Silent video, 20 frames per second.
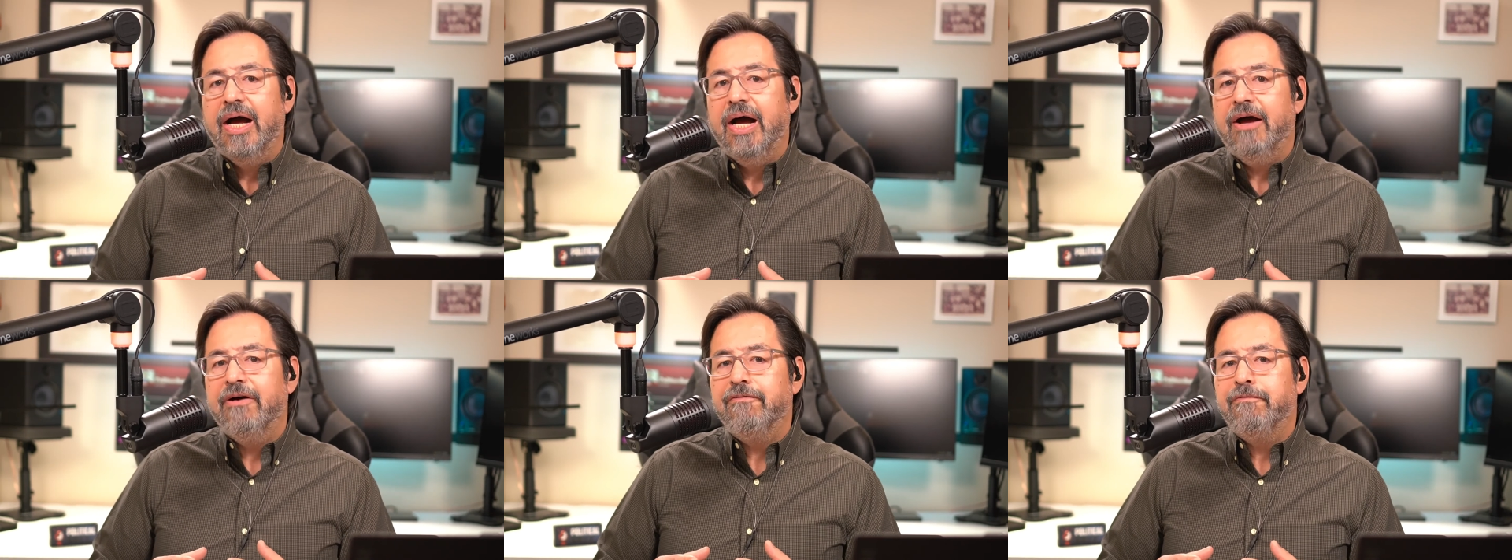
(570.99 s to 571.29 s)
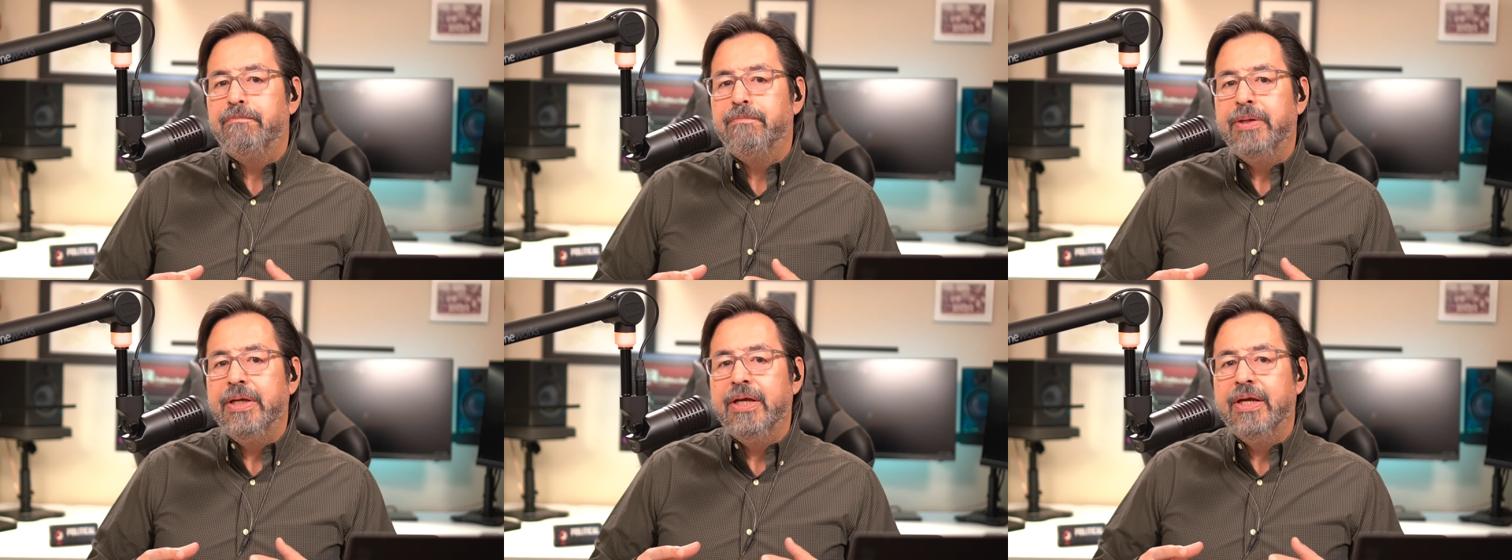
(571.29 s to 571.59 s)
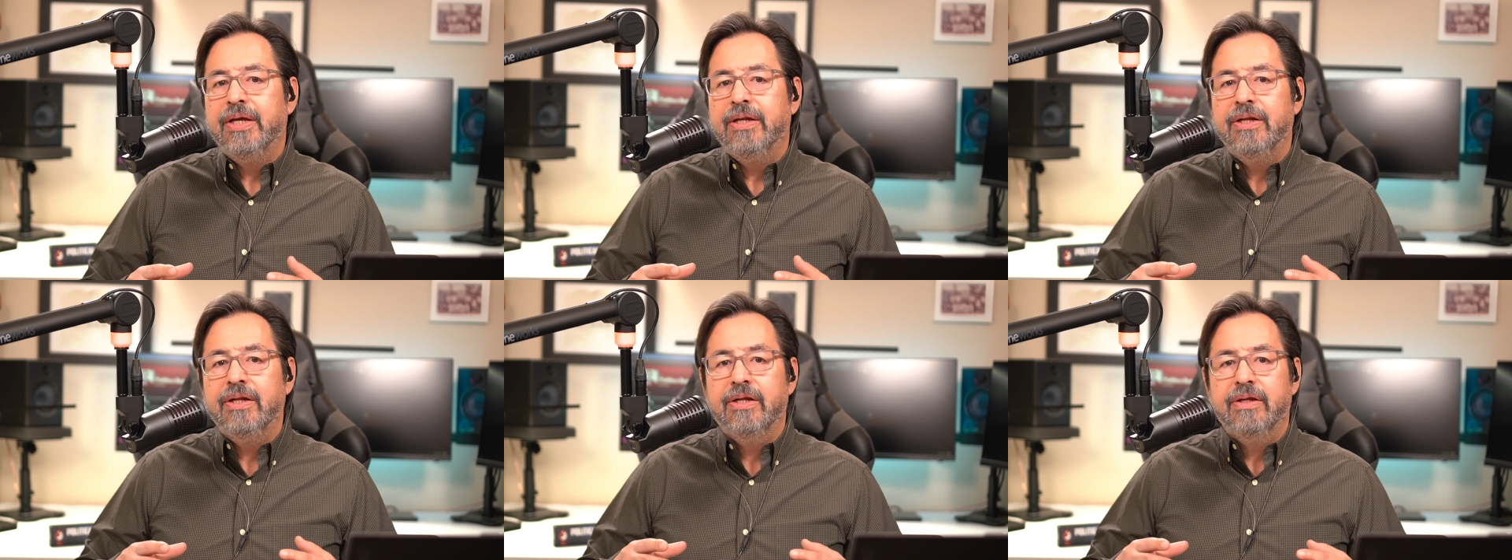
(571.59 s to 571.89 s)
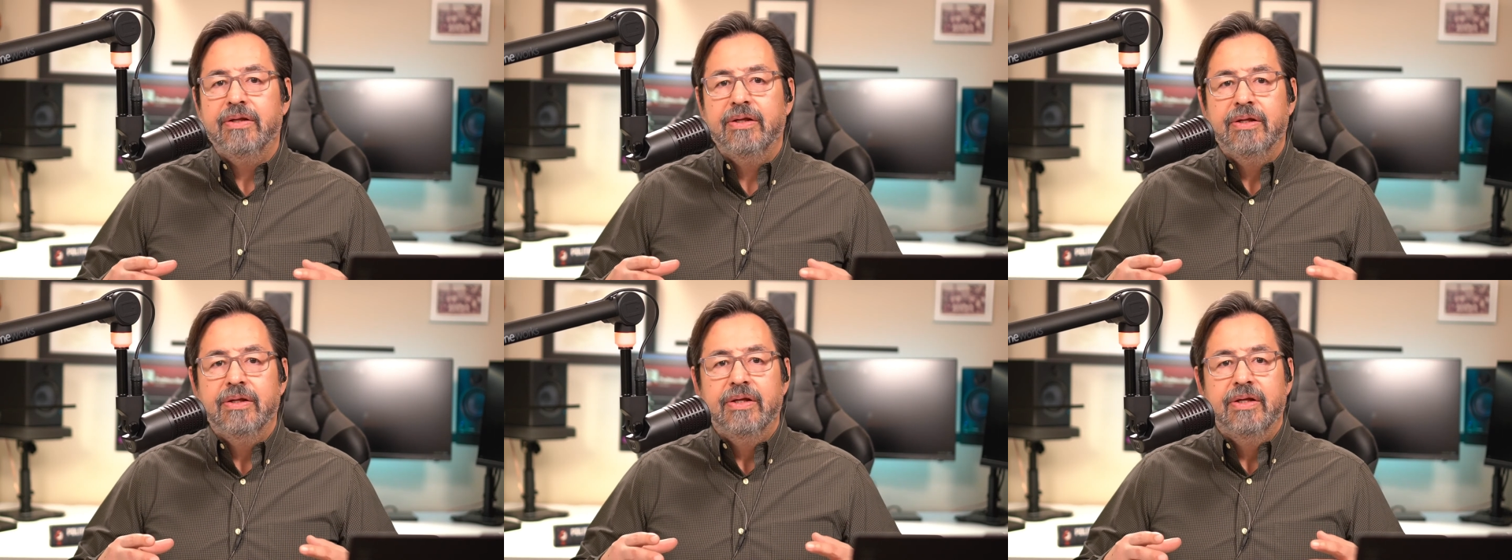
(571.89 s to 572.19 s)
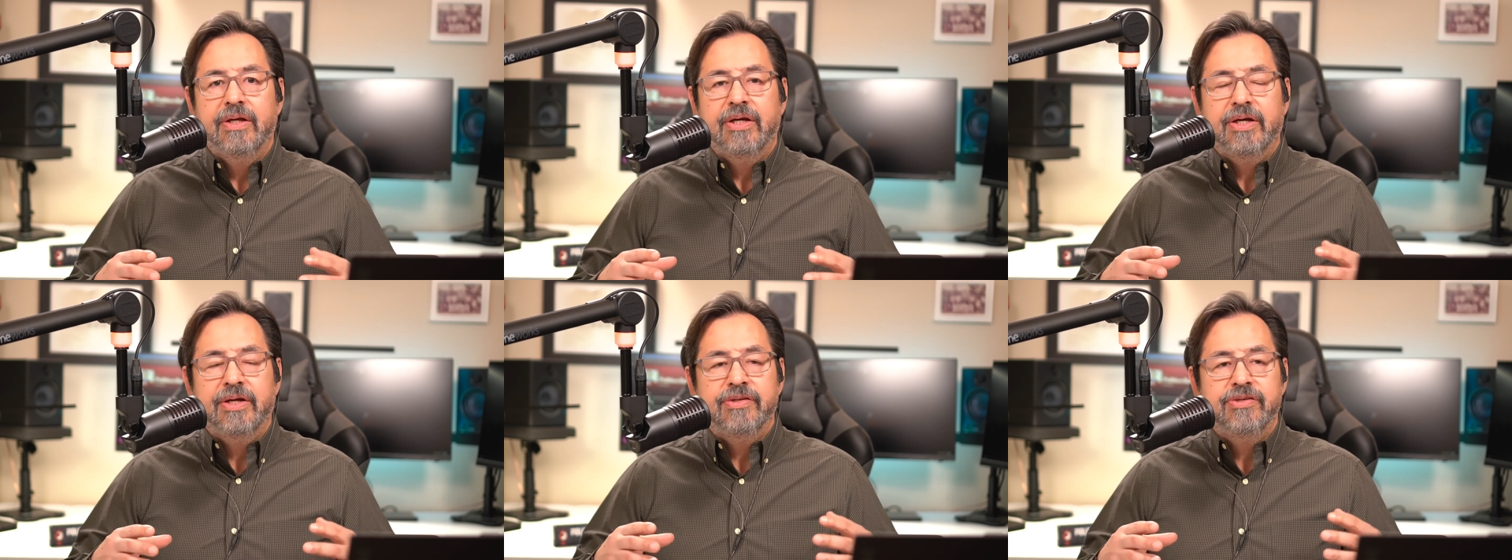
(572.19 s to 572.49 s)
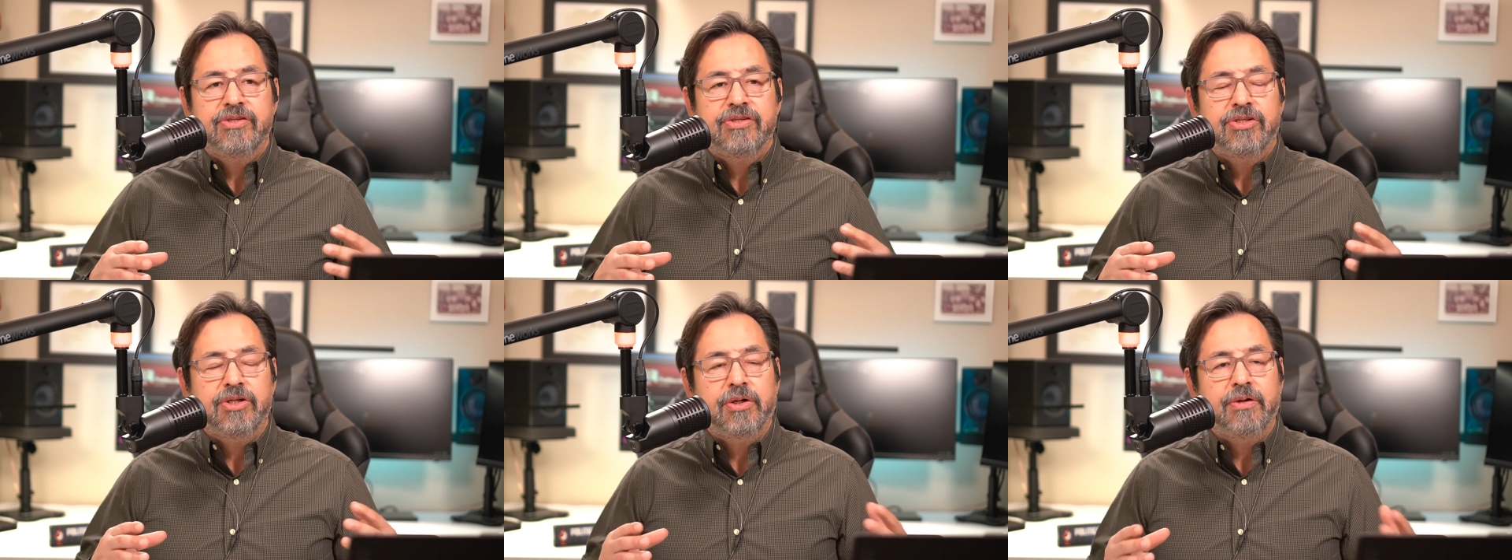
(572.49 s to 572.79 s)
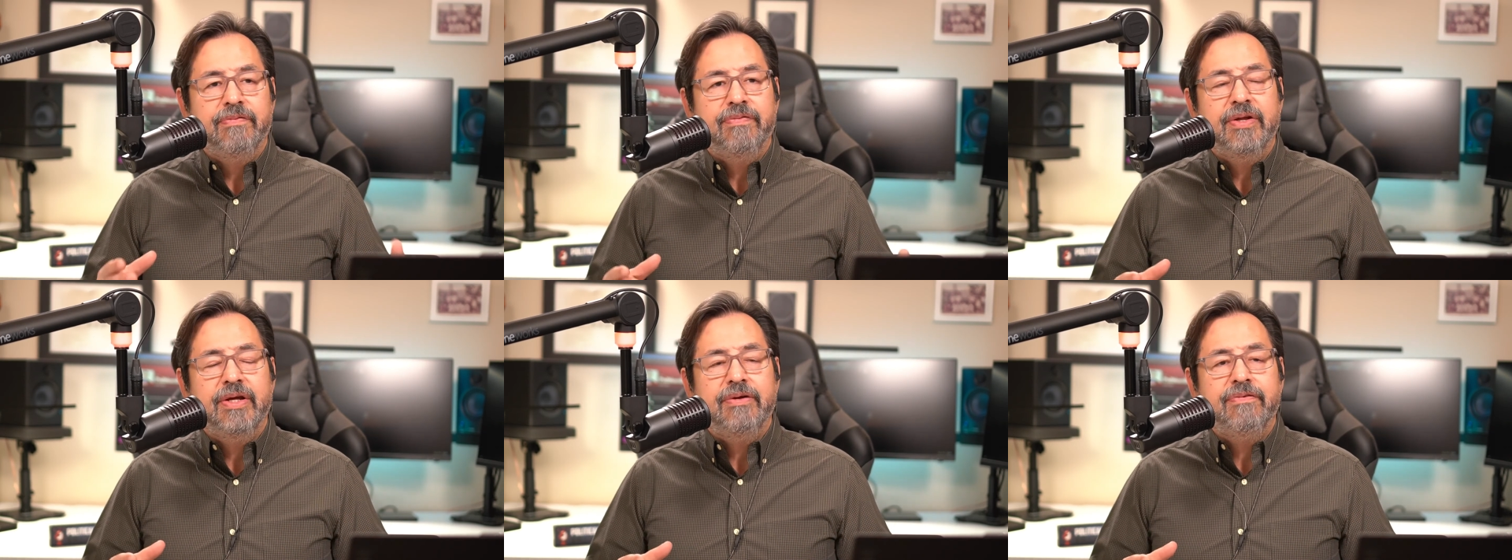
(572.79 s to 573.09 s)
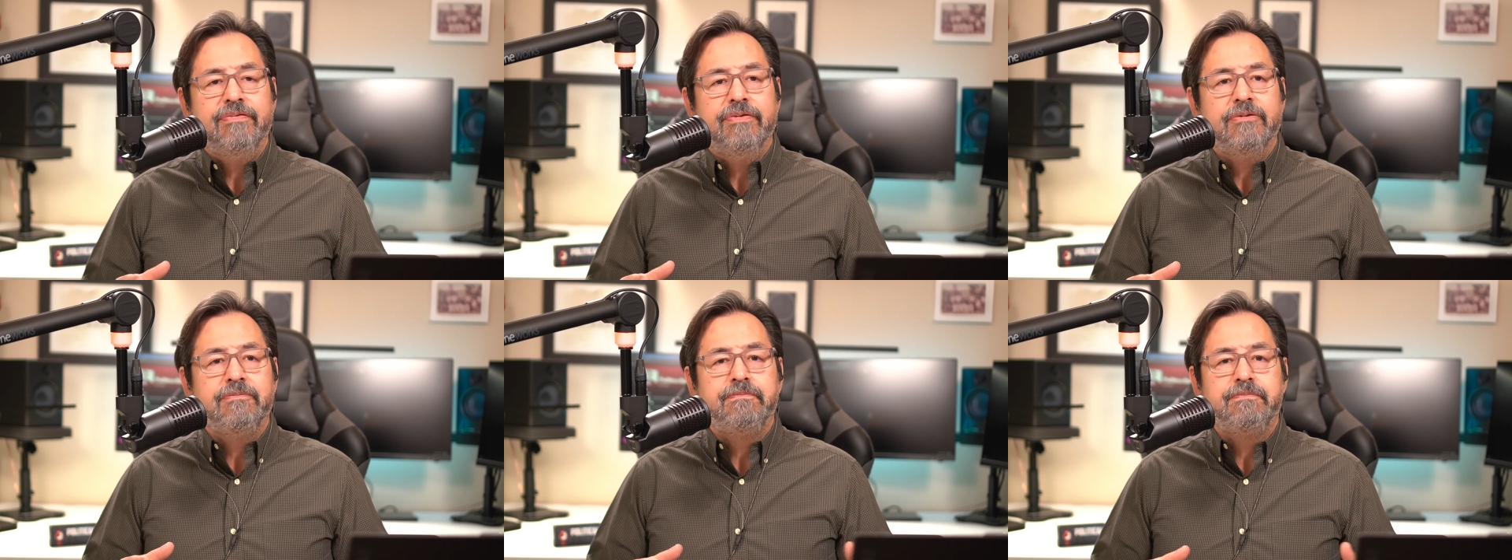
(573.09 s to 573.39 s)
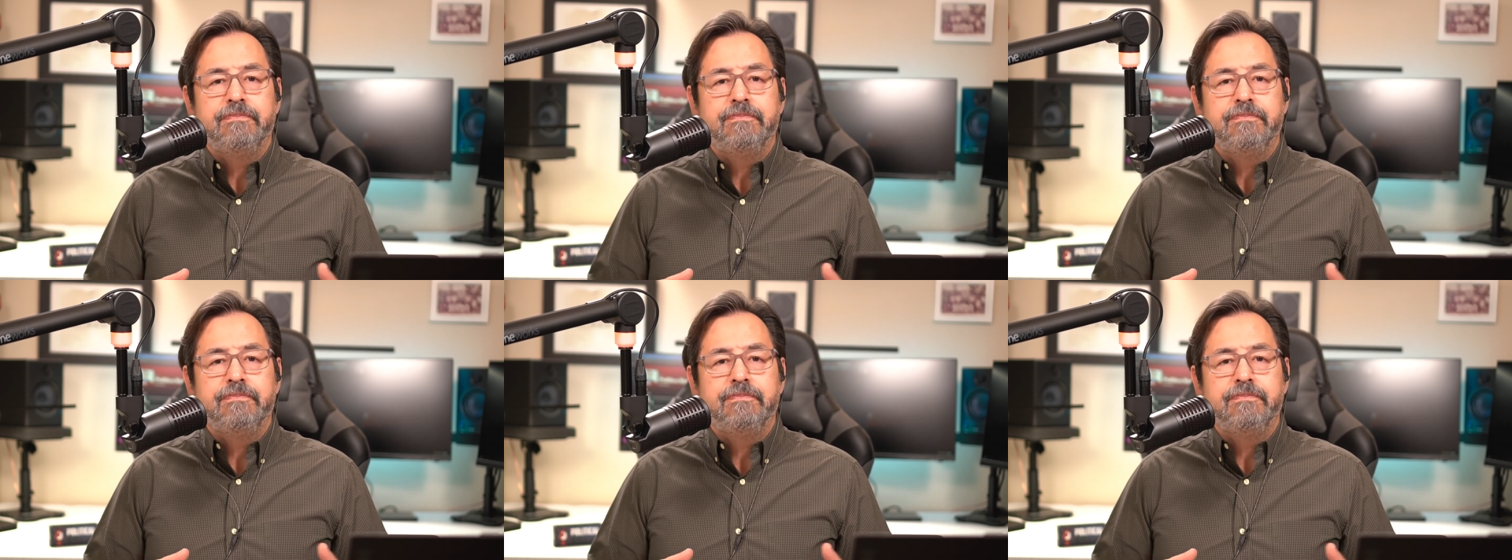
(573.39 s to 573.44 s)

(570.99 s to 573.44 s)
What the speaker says: of being conservative.